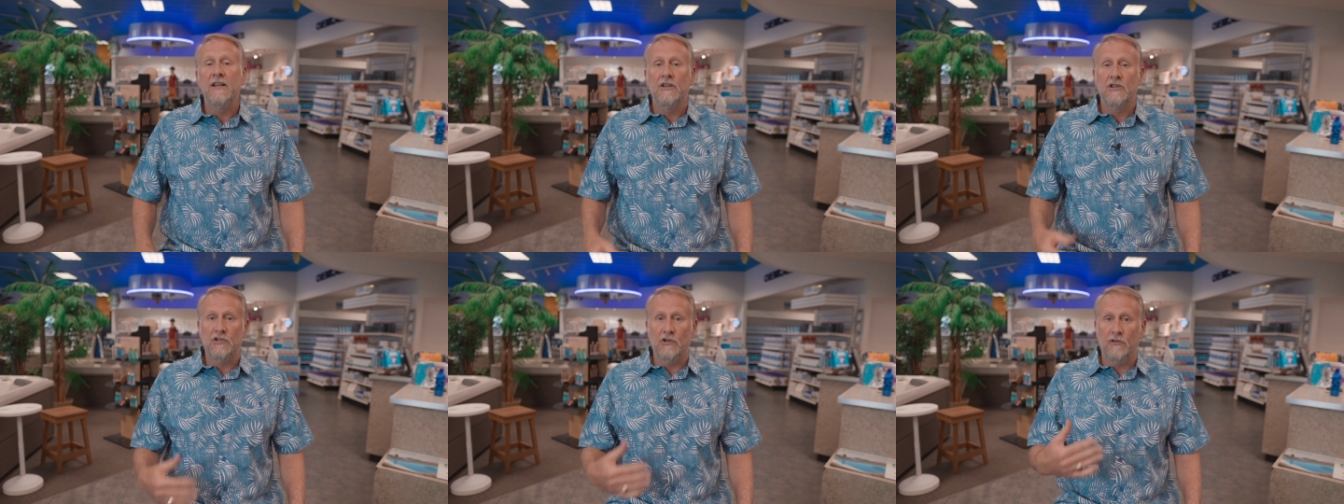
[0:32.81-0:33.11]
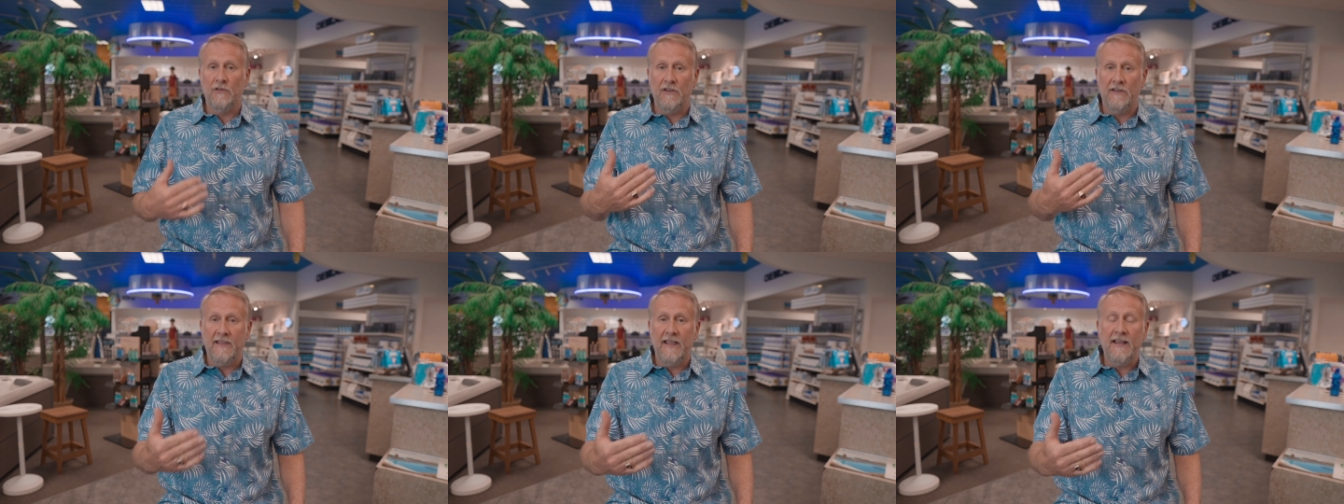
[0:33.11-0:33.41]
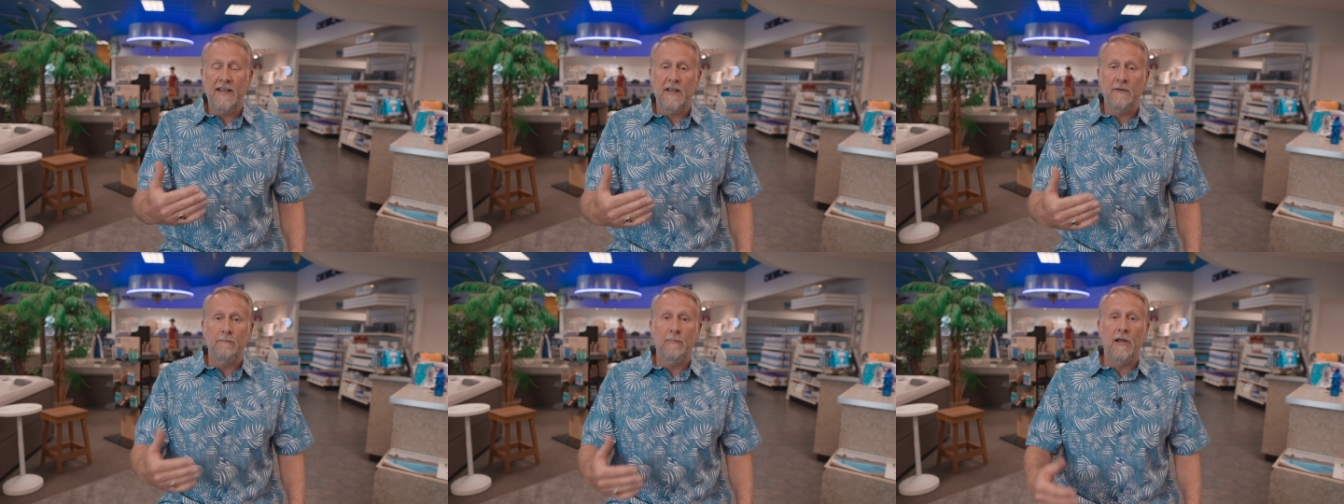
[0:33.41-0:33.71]
so that they
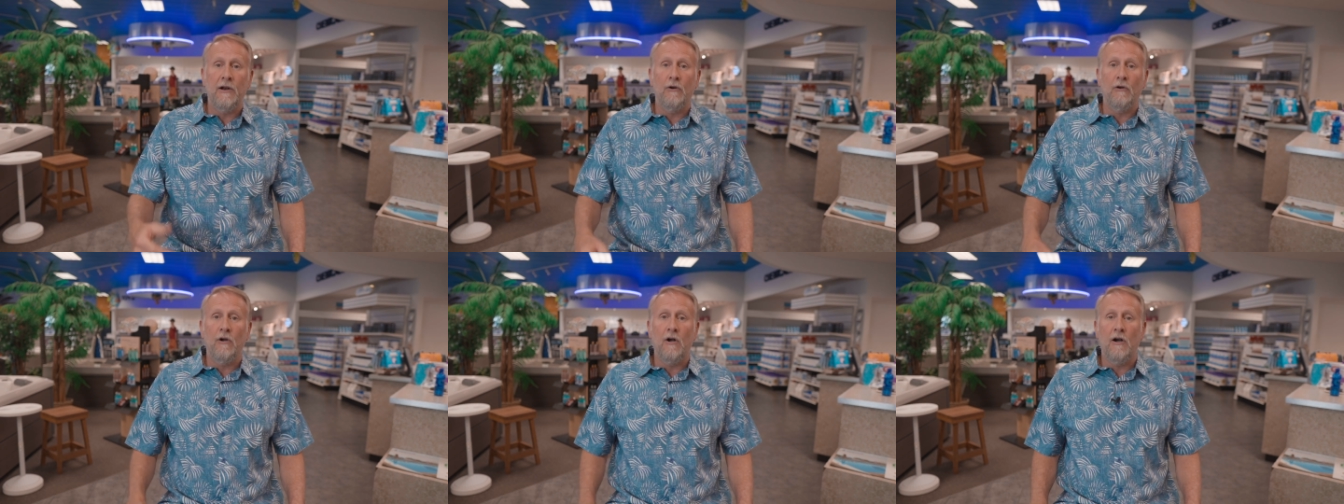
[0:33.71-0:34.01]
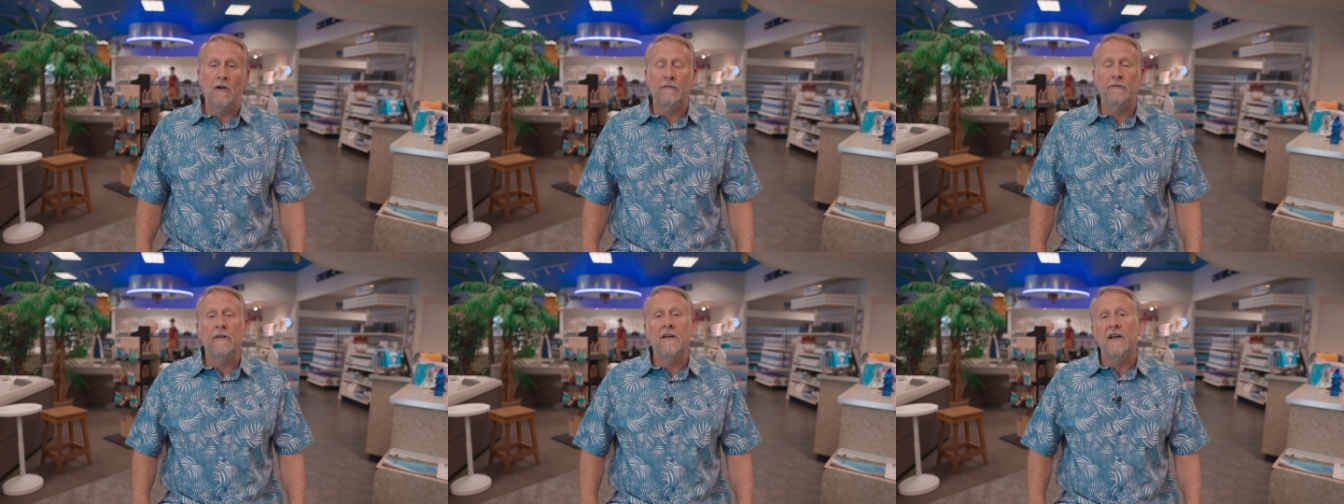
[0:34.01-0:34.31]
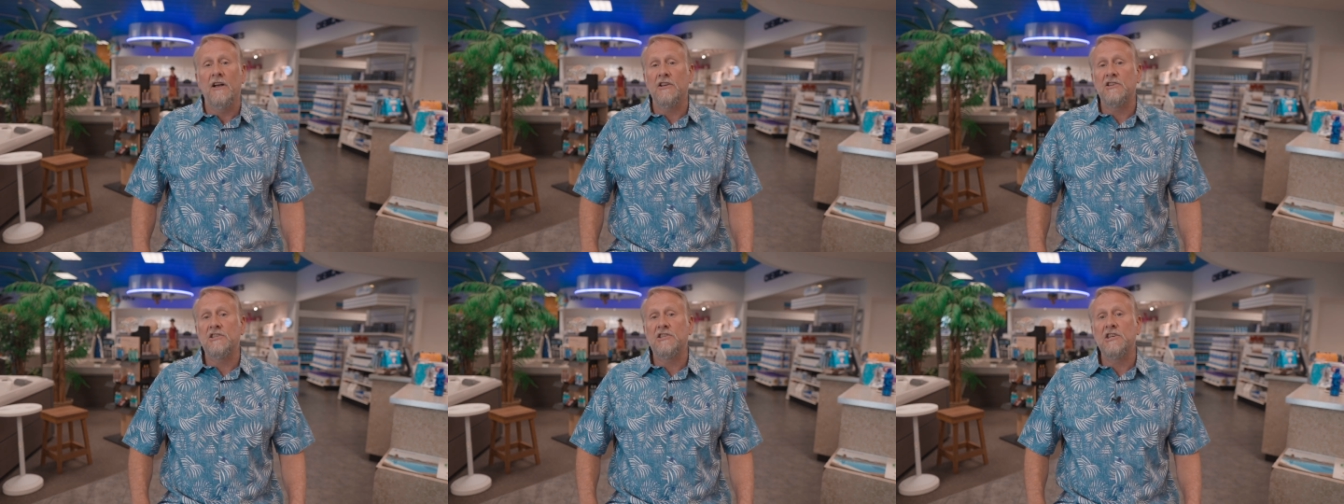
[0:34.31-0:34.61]
can better off
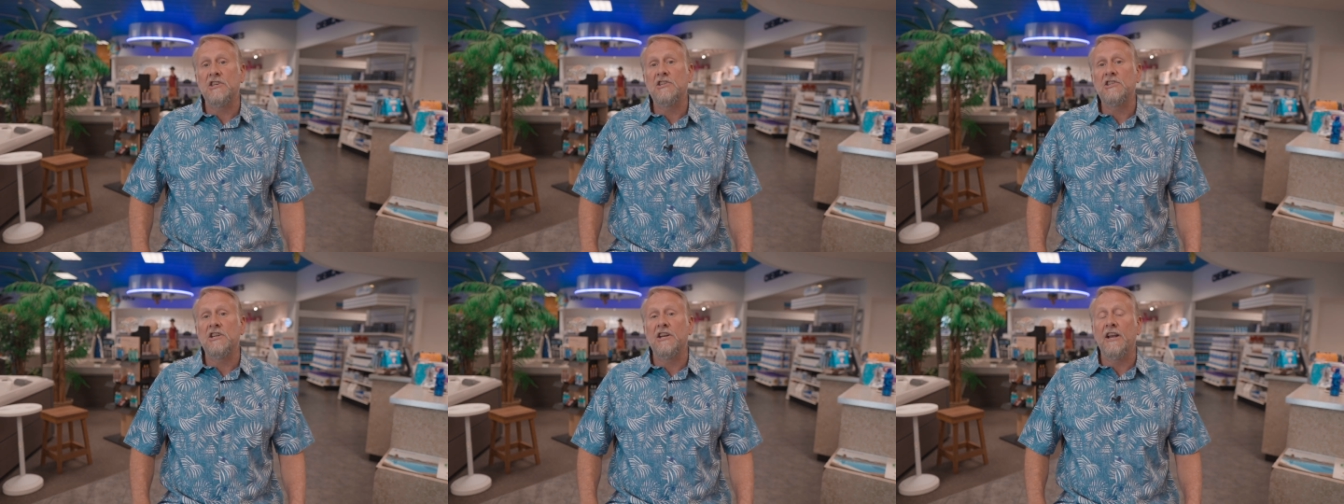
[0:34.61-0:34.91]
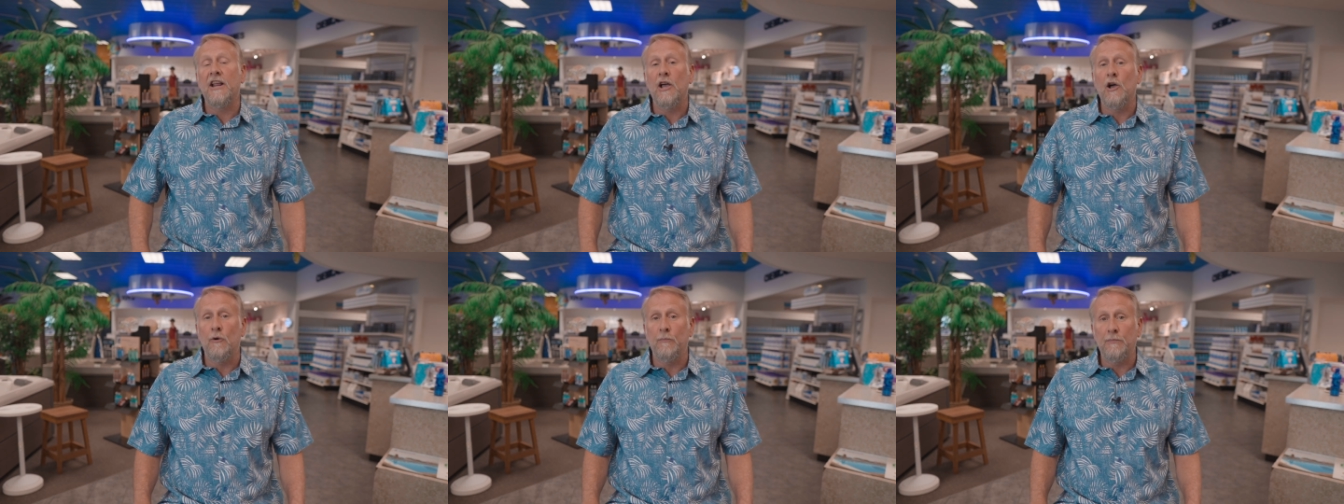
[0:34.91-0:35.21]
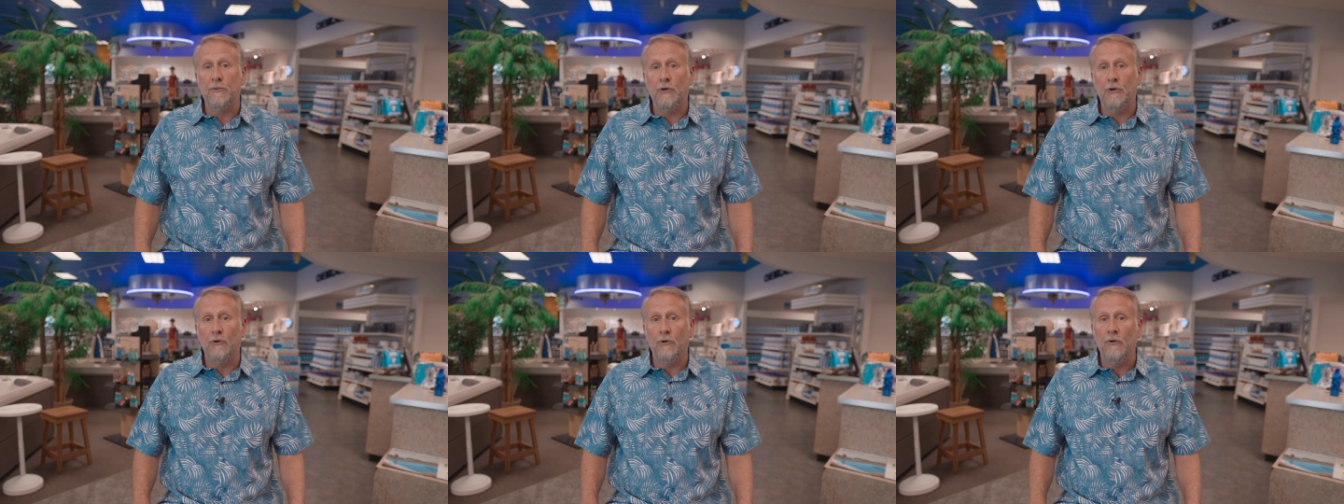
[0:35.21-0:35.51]
assist and help
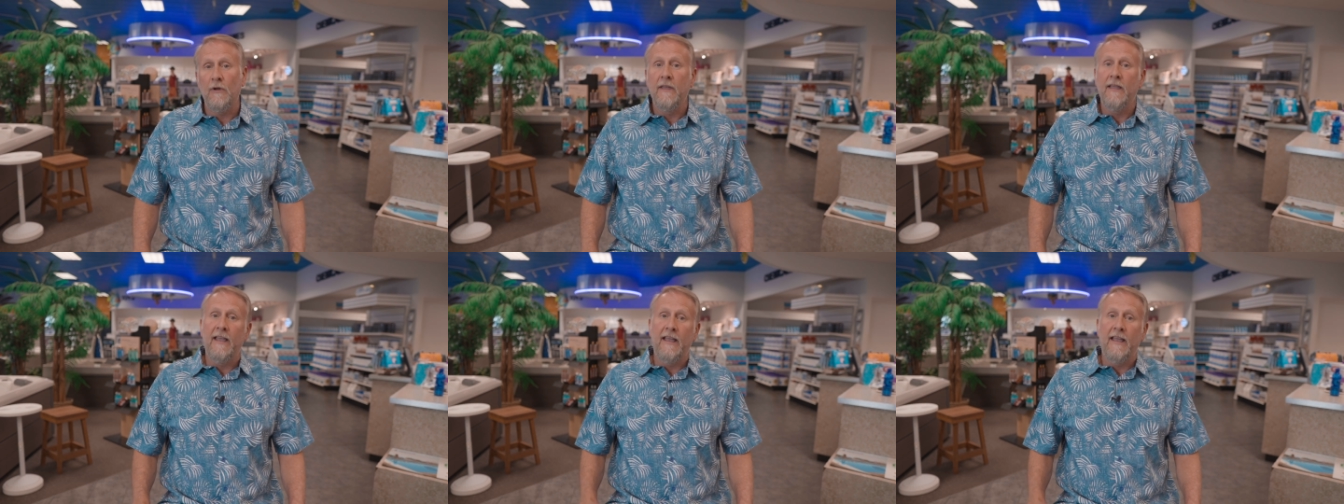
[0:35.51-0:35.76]
you